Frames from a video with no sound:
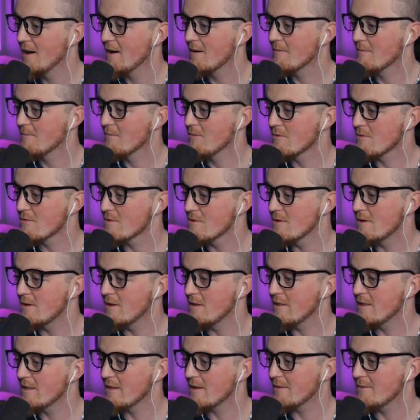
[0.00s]

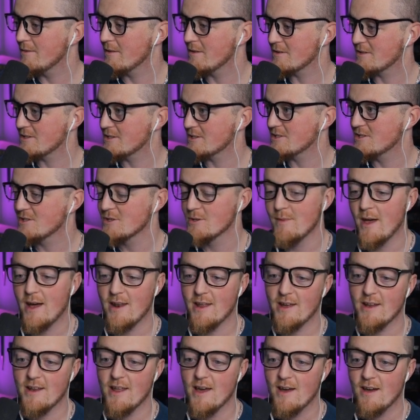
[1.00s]
brutally. Look, just zoom that
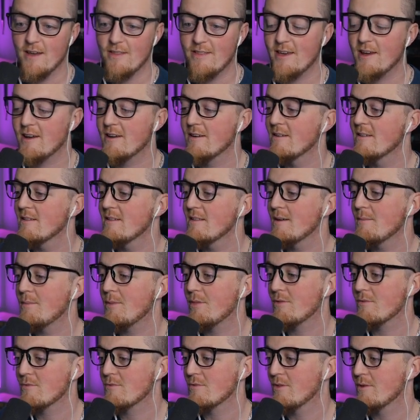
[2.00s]
in. They clip
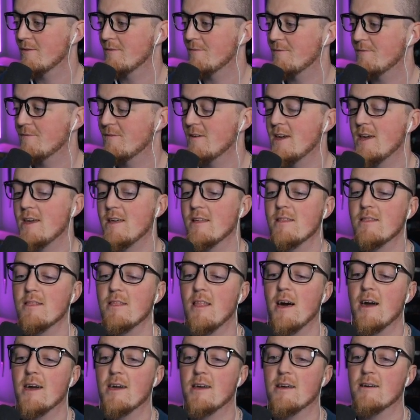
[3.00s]
through the feet
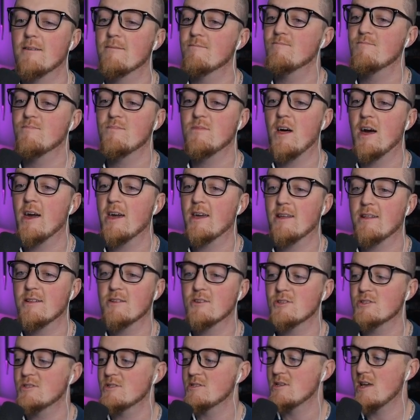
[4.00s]
like
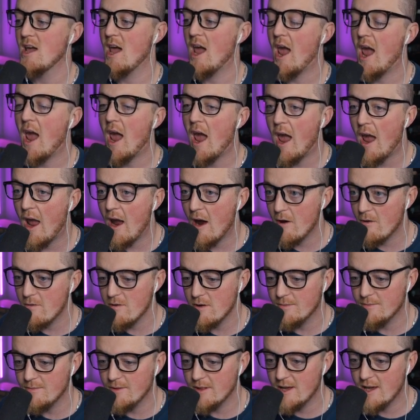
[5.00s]
just
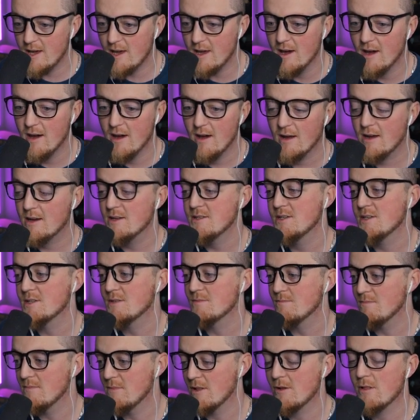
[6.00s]
terribly. Because
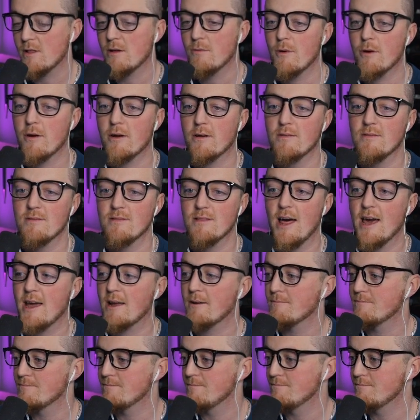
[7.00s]
he's literally wearing
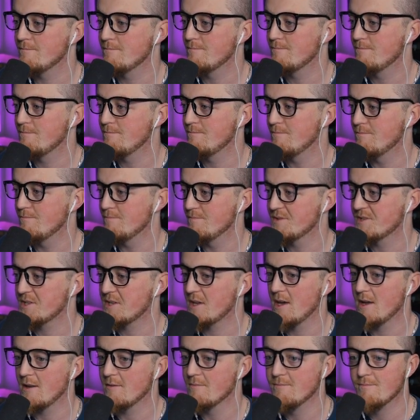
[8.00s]
leg
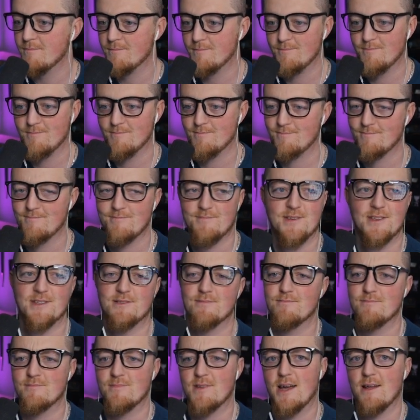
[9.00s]
skin. He's
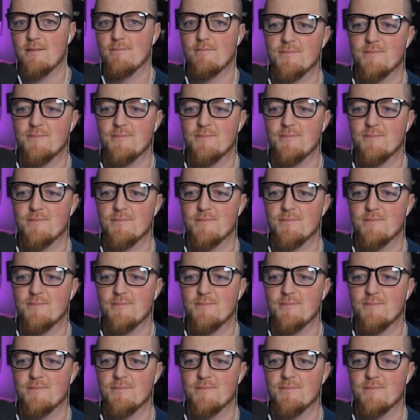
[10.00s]
got